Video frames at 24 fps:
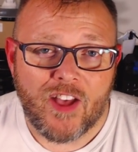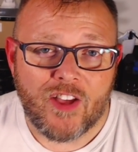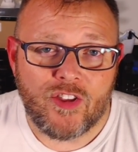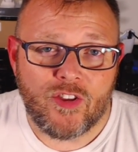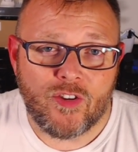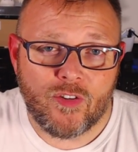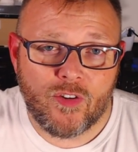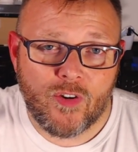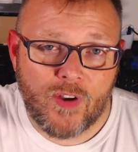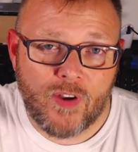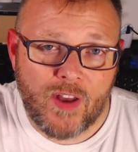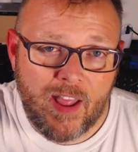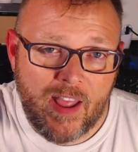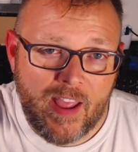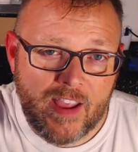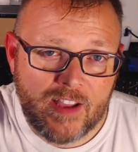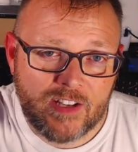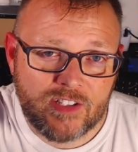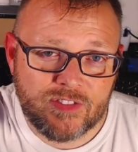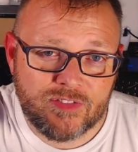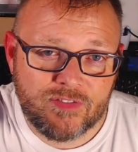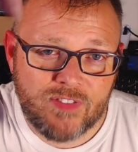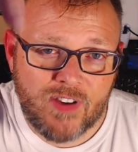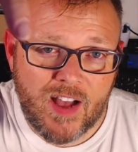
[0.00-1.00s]
You can go to
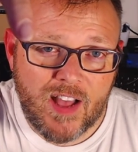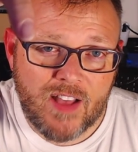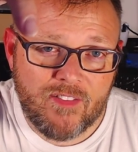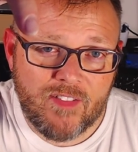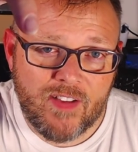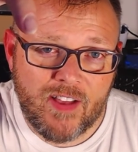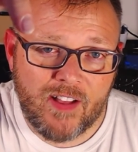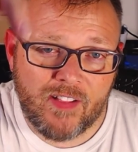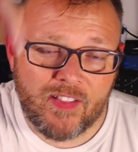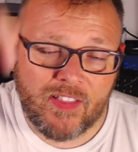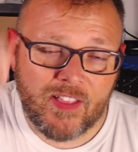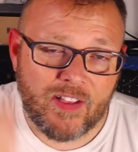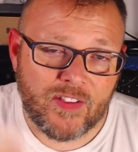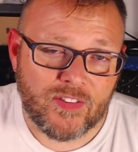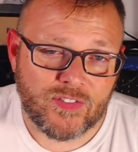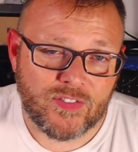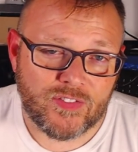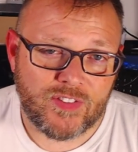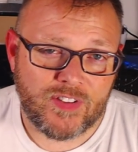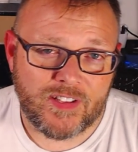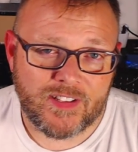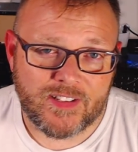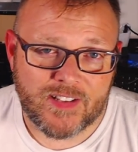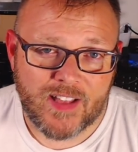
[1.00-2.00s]

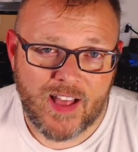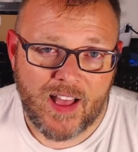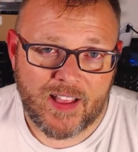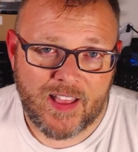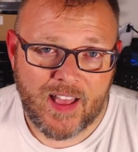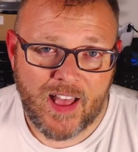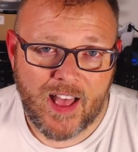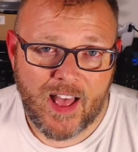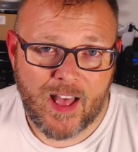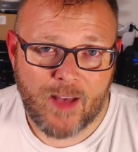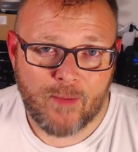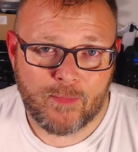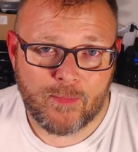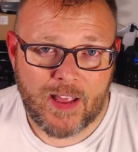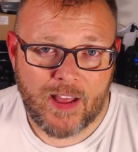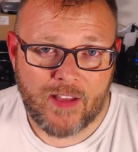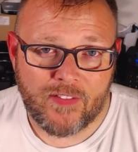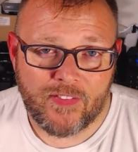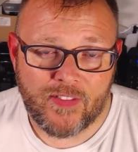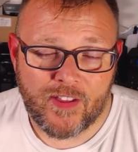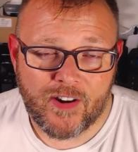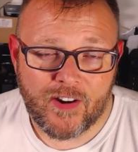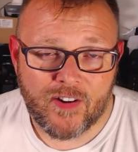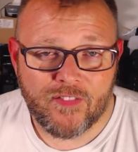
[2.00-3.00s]
h5llc.com
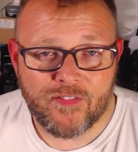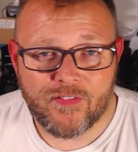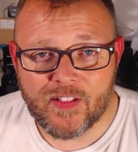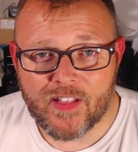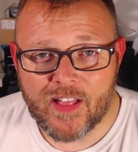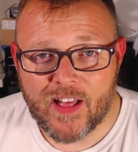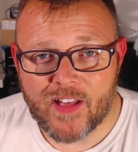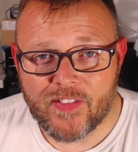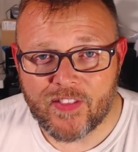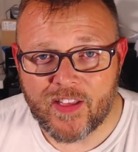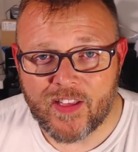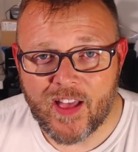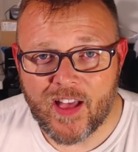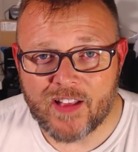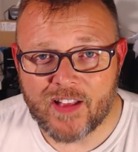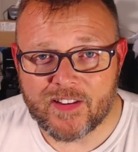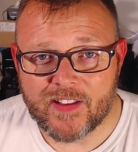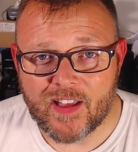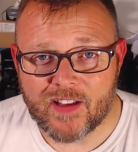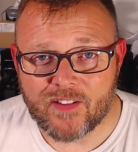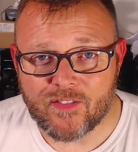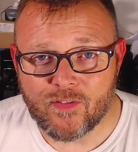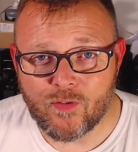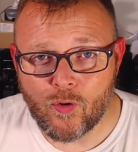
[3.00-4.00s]
down there, fill out the
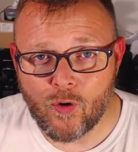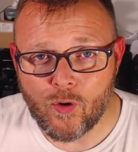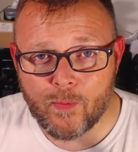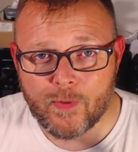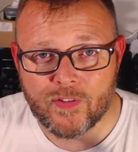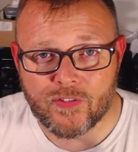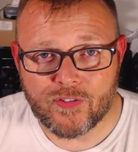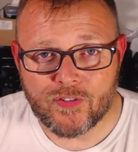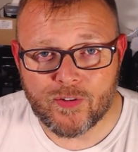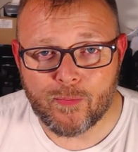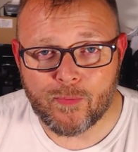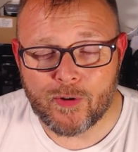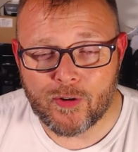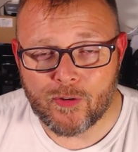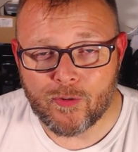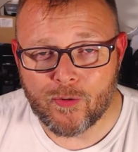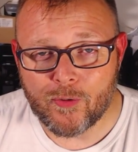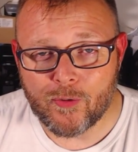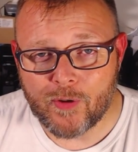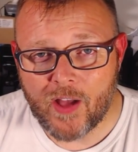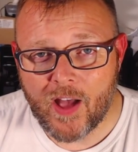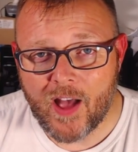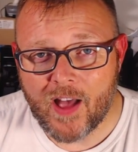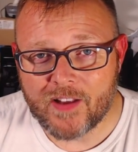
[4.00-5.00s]
contact form, and somebody
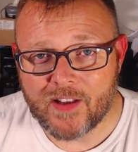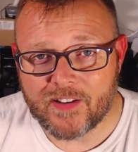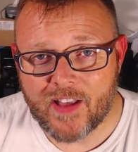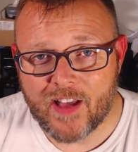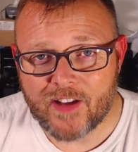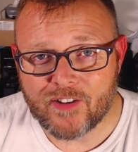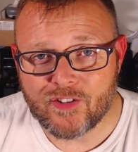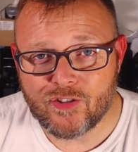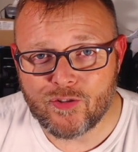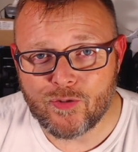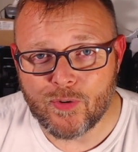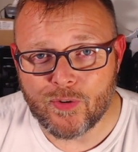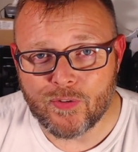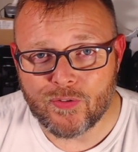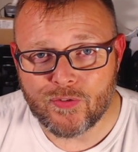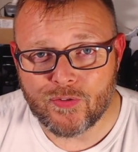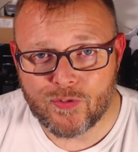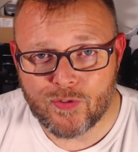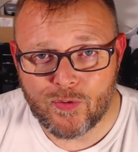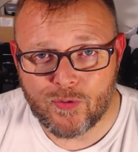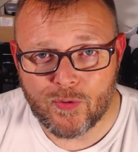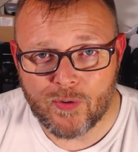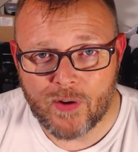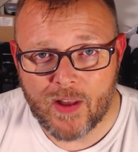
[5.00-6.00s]
will contact you as
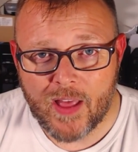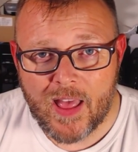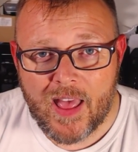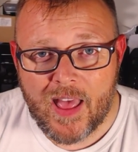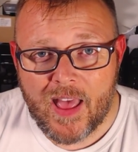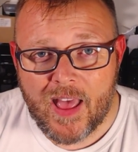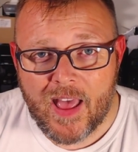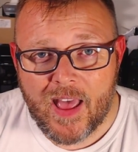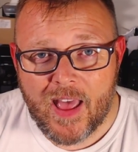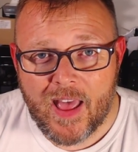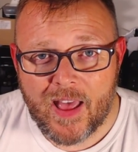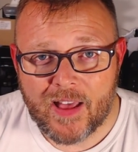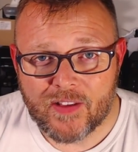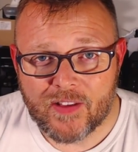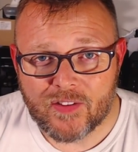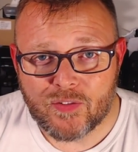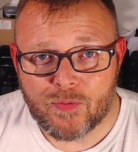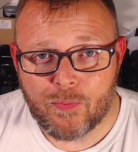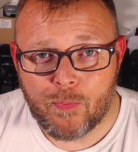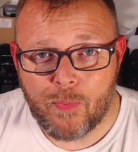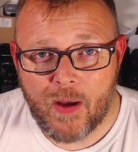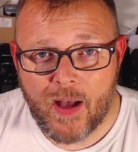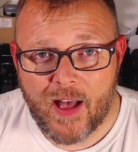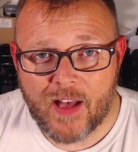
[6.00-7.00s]
soon
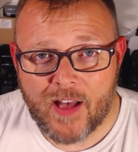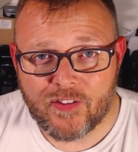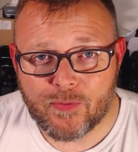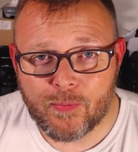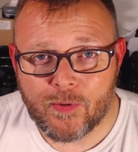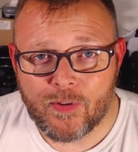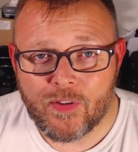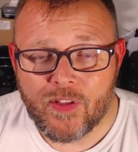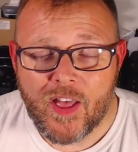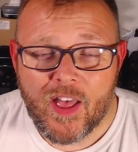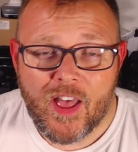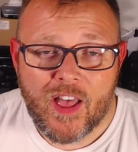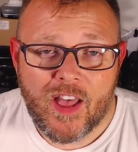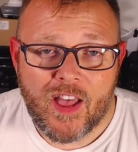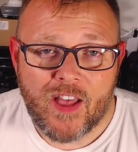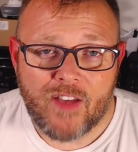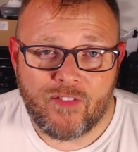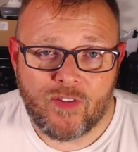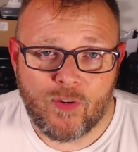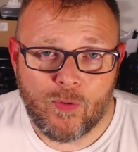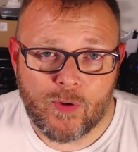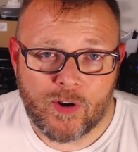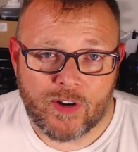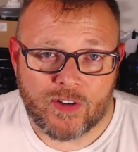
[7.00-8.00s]
as possible.
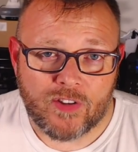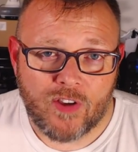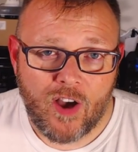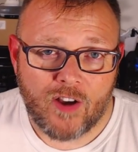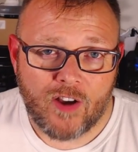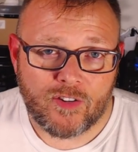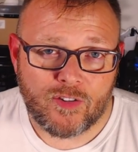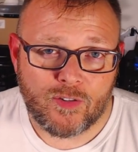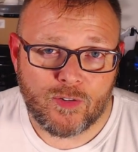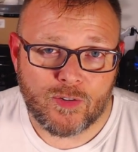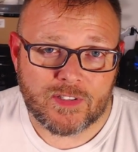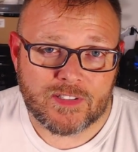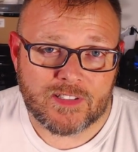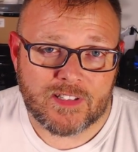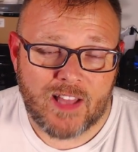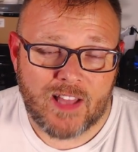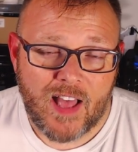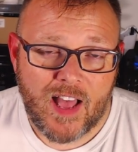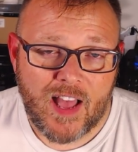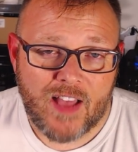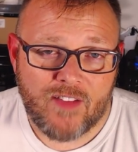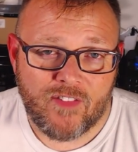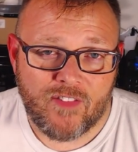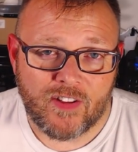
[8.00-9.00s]
If you want to talk to us
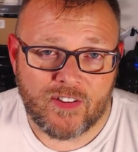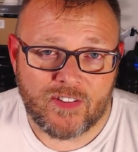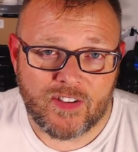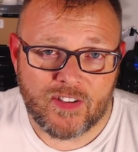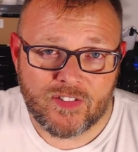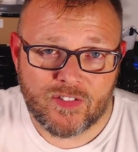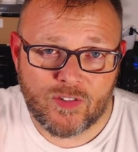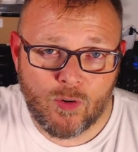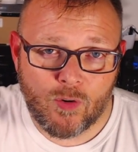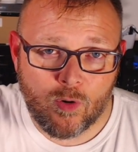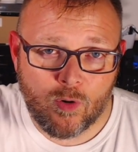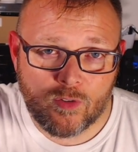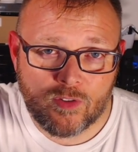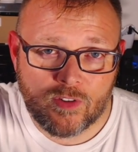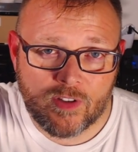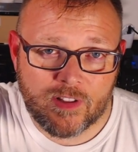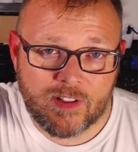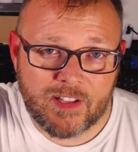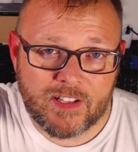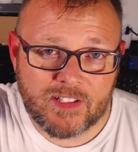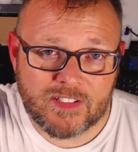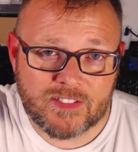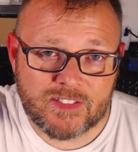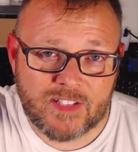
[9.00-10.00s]
live on Discord, the
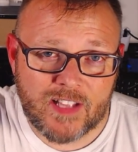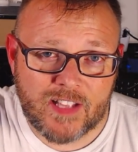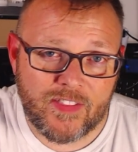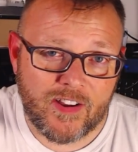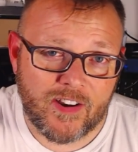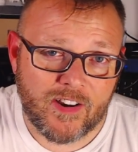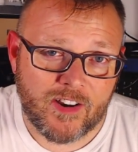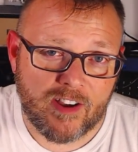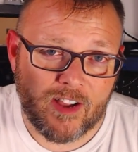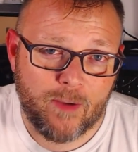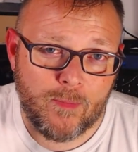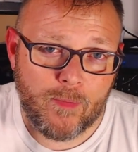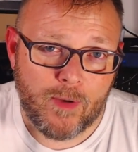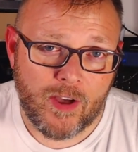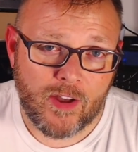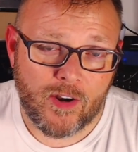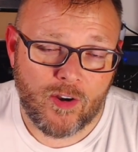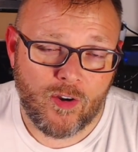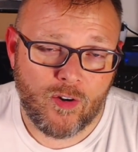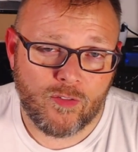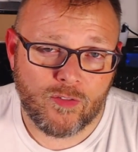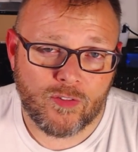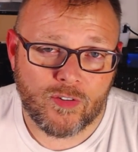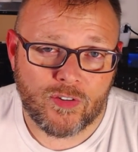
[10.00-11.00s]
link's down there. Come on
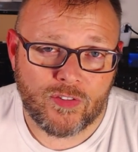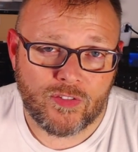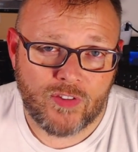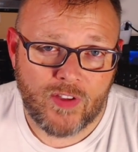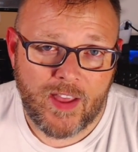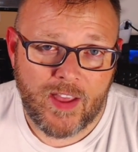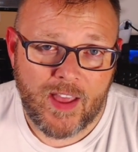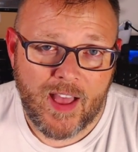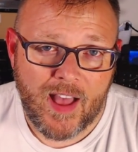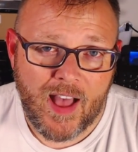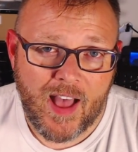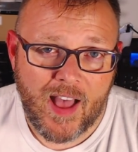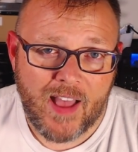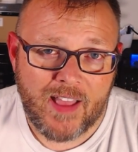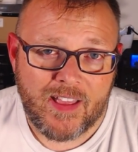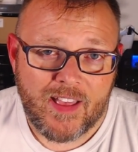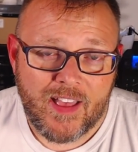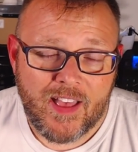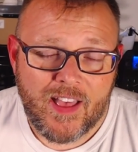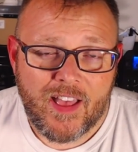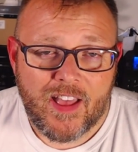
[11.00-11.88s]
over, say hi.